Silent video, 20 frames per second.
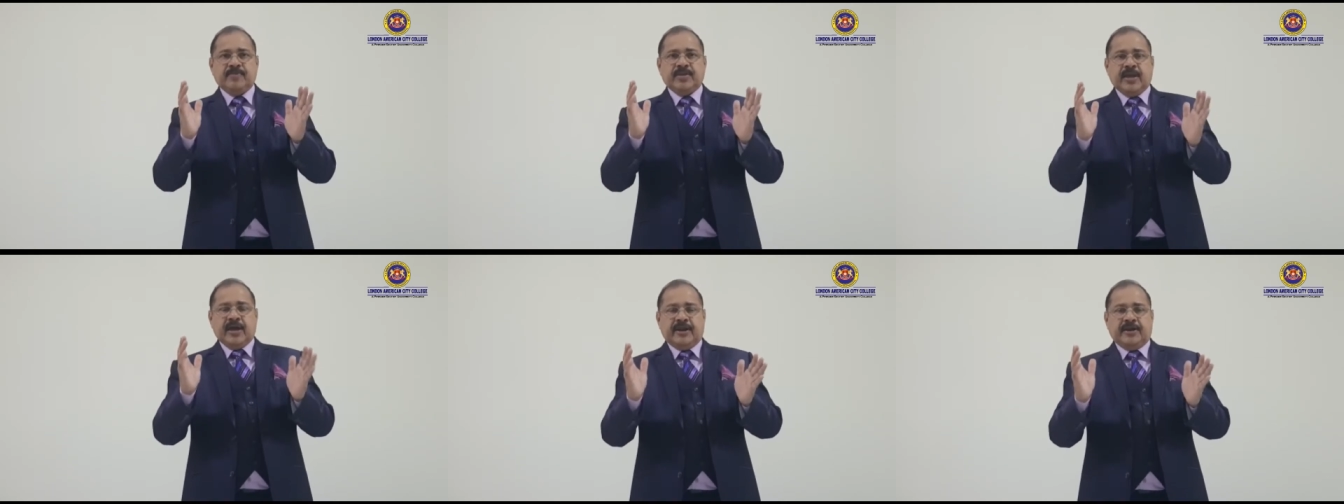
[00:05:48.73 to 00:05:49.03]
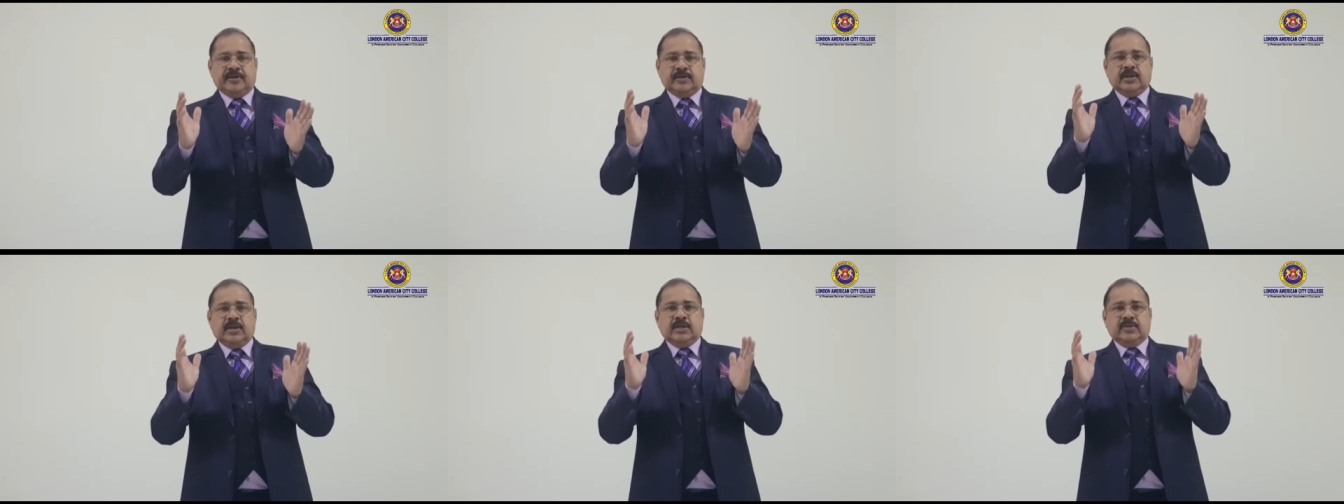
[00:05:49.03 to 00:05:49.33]

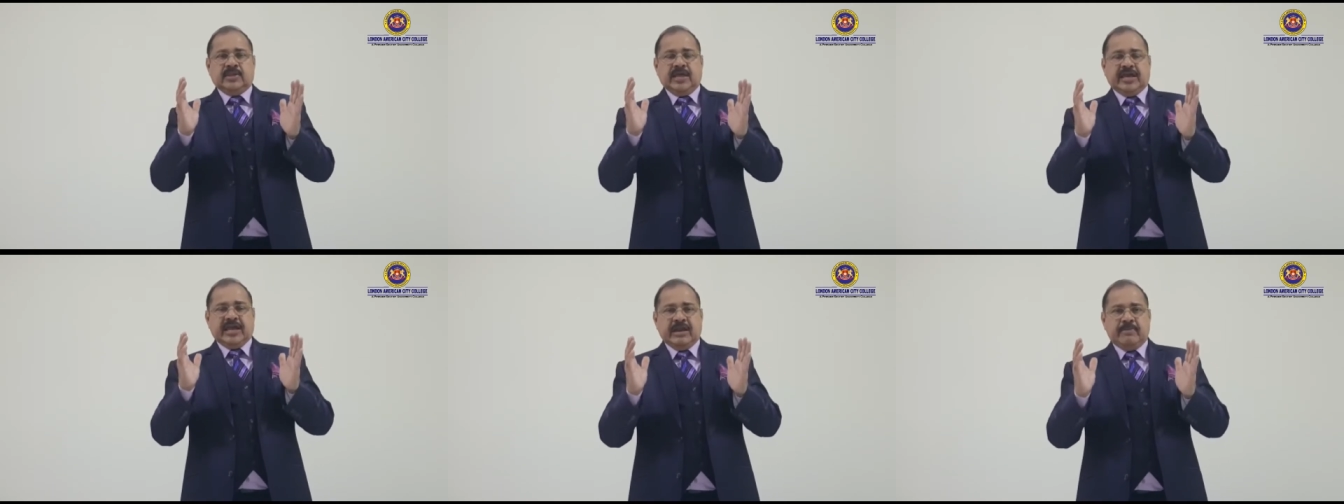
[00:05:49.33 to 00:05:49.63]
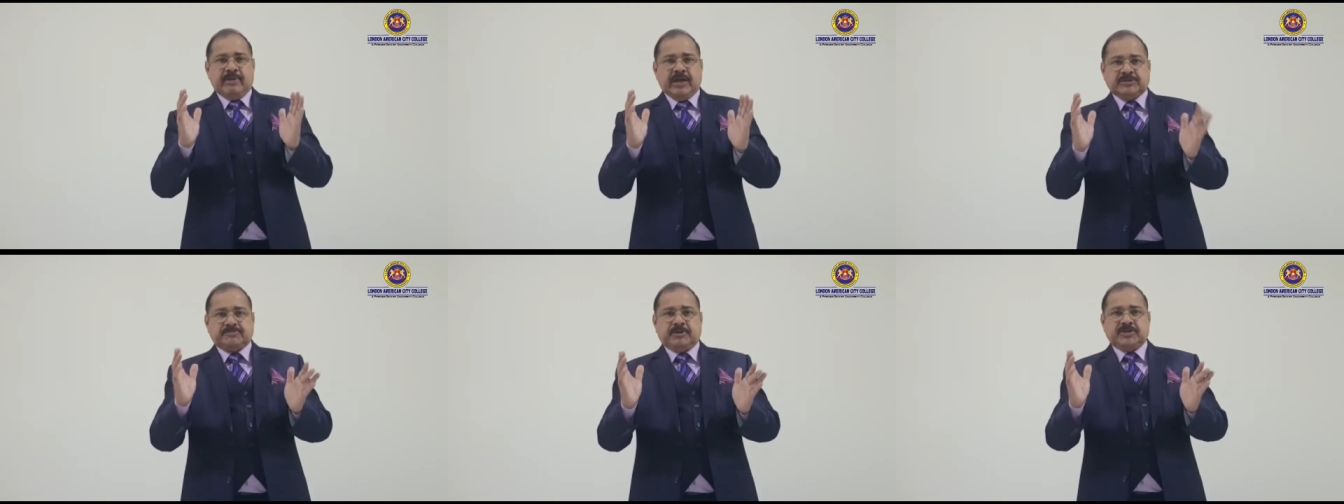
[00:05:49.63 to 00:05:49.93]
and they can
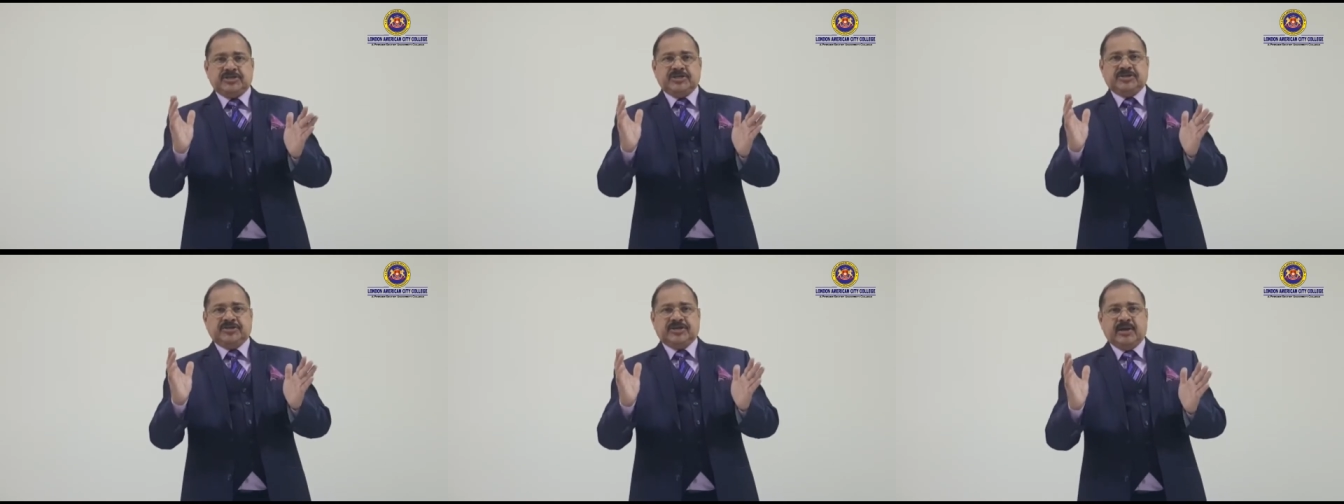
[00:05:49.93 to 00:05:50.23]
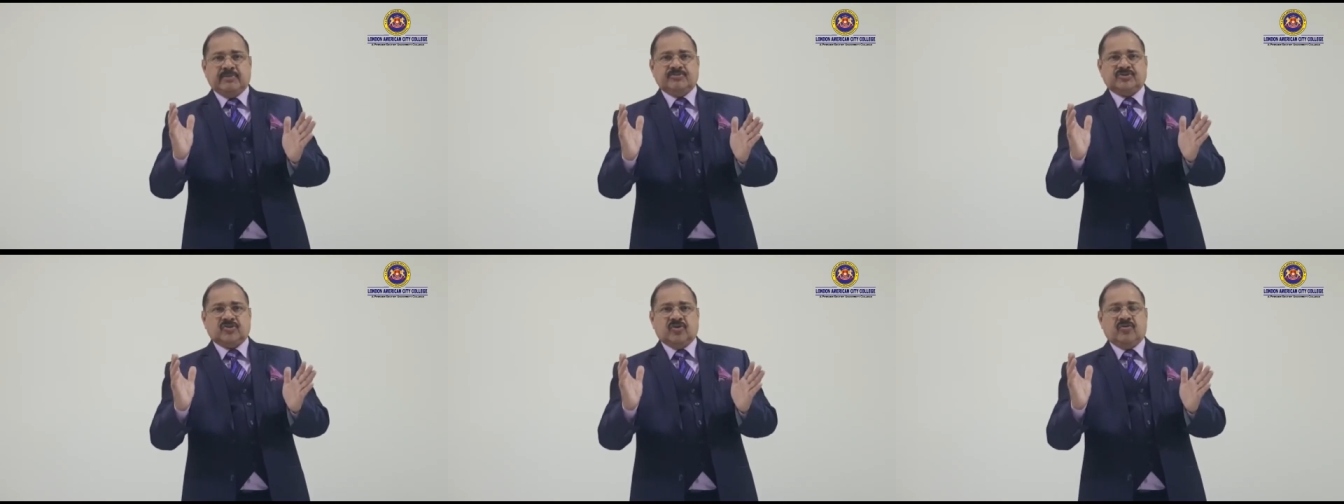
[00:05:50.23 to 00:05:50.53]
be expressed in
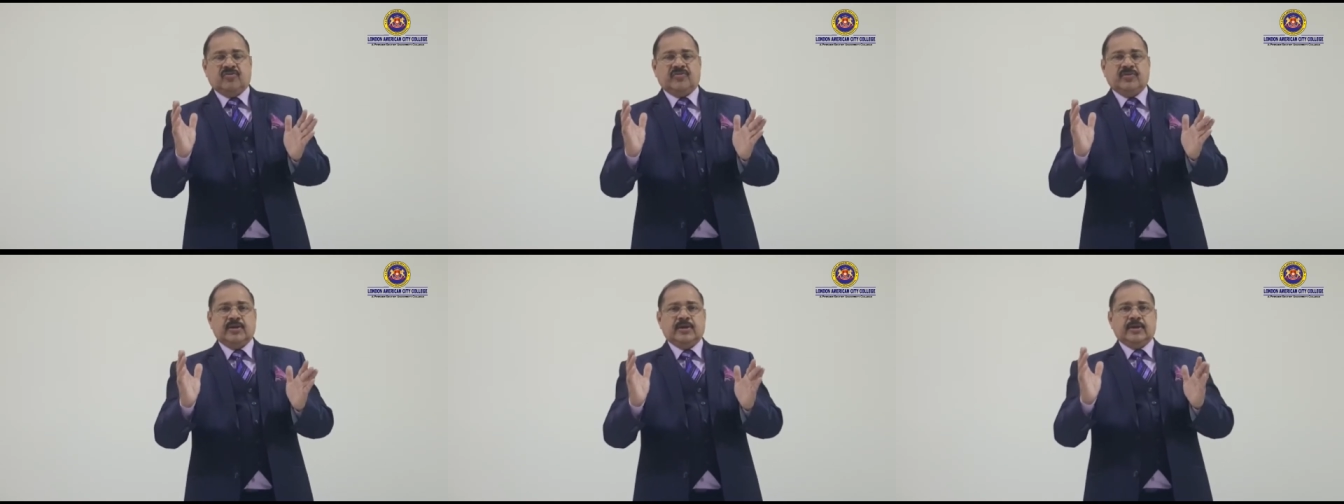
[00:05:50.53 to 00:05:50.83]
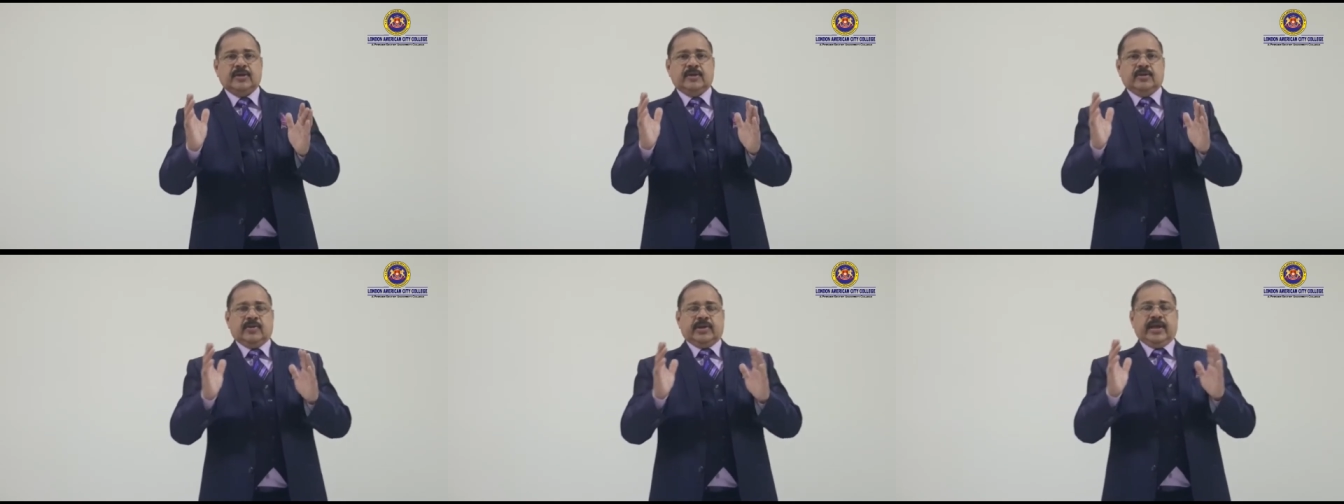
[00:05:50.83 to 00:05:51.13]
terms of
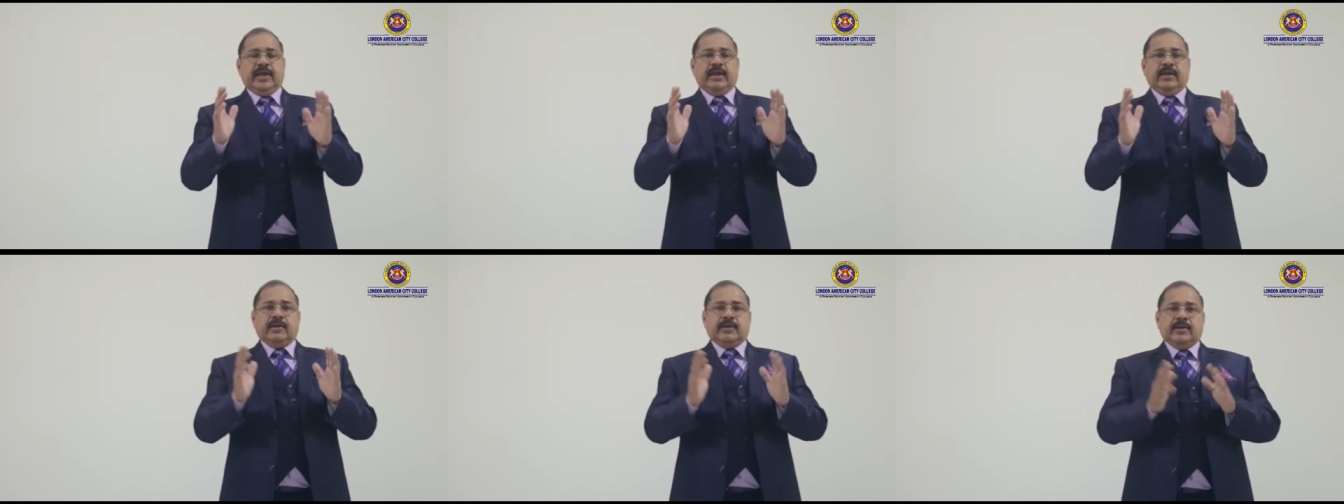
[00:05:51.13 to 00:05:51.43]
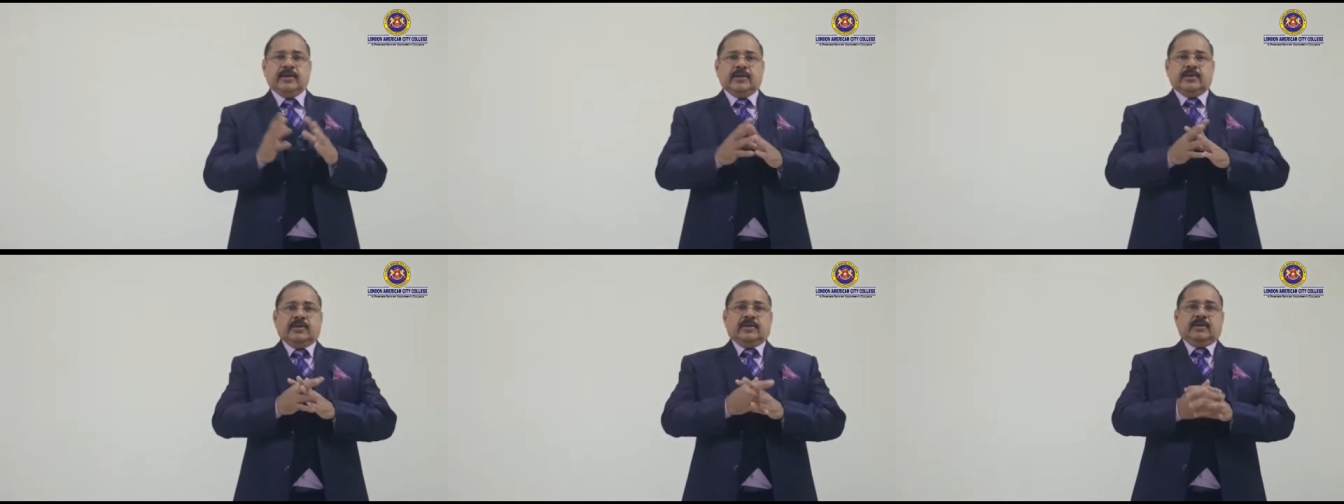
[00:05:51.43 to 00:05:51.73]

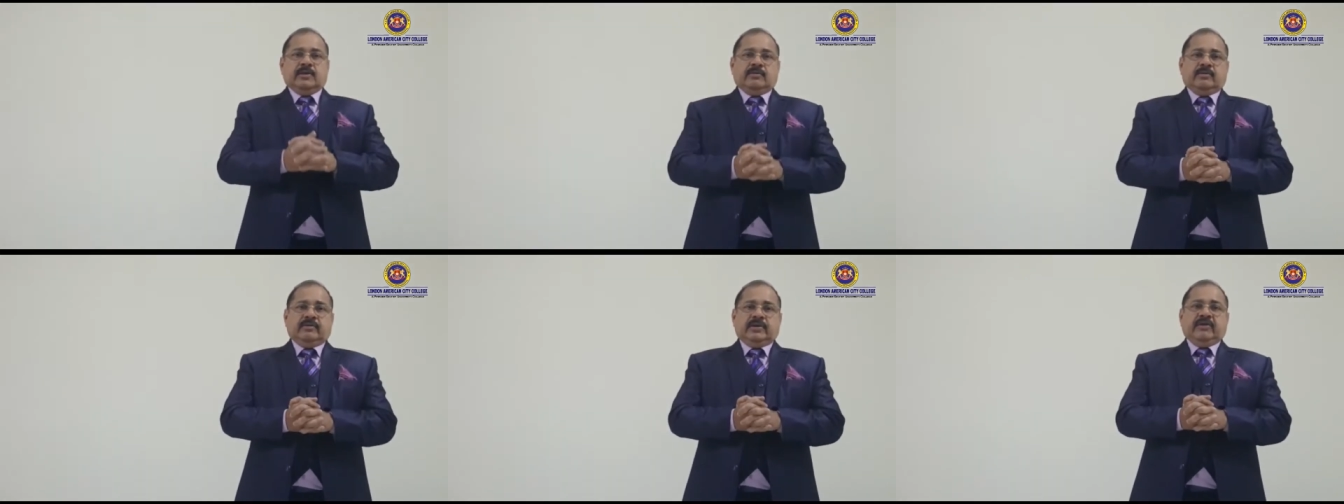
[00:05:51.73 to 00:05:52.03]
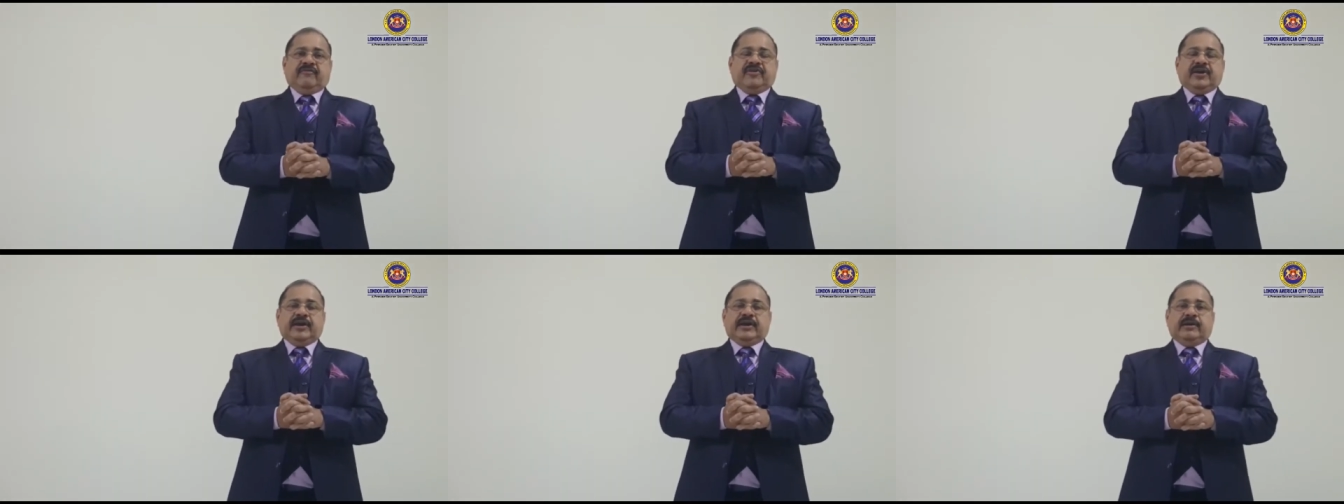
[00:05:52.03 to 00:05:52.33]

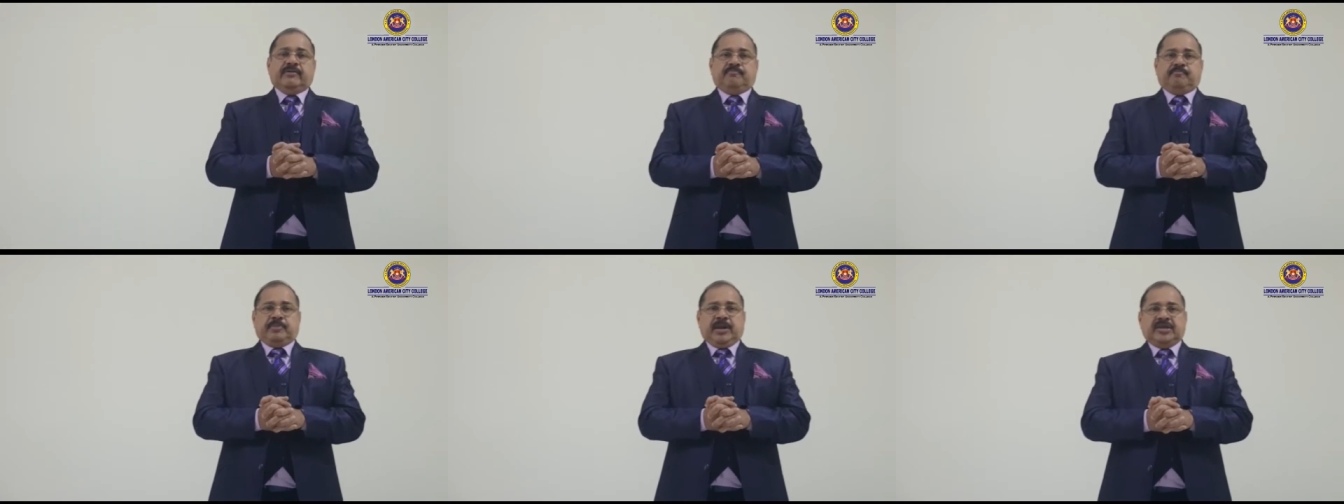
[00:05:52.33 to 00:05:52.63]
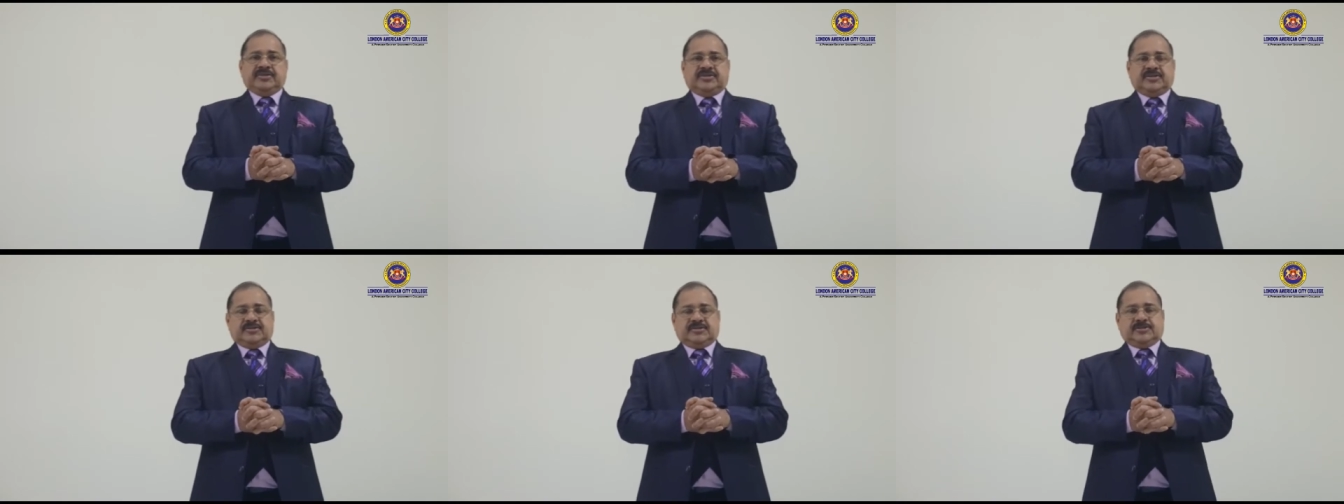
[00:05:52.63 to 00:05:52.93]
different
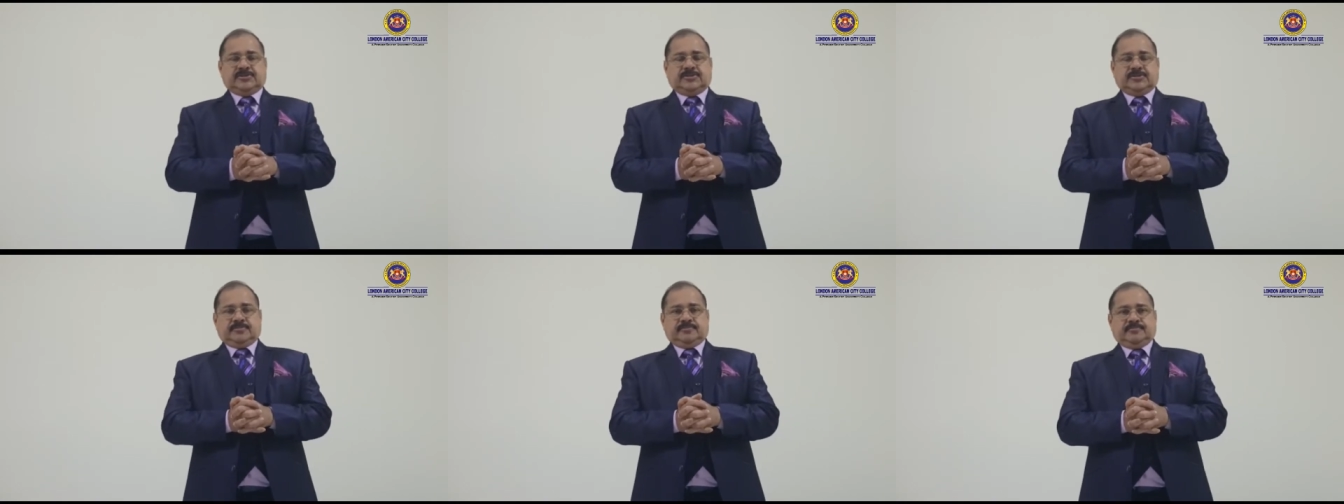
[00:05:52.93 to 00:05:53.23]
prices.